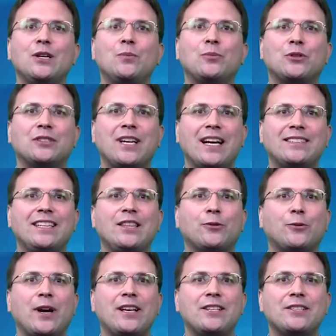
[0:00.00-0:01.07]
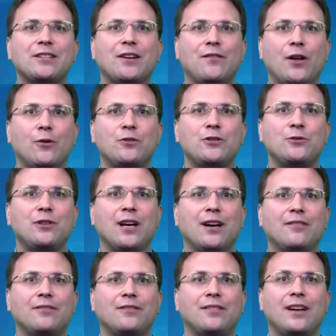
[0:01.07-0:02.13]
protecting the rights of those you
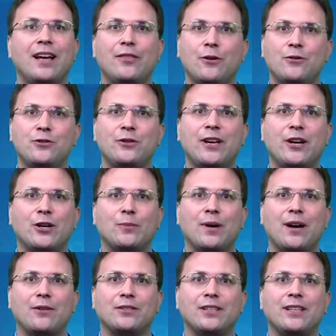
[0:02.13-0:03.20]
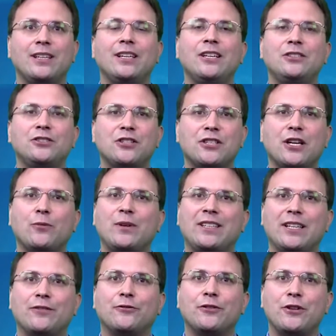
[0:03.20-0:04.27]
love and those you care about, just like we
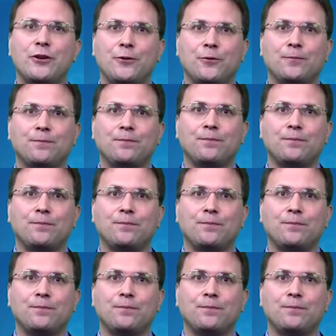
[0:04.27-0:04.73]
did for you.